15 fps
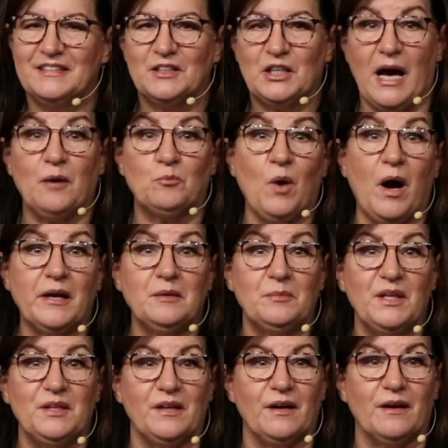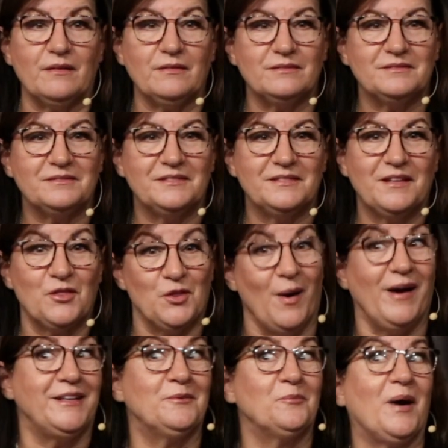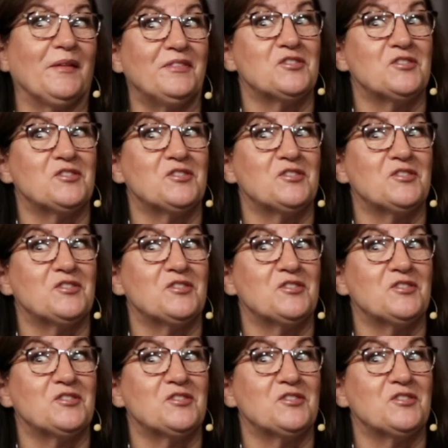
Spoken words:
God wanted me there, though I didn't want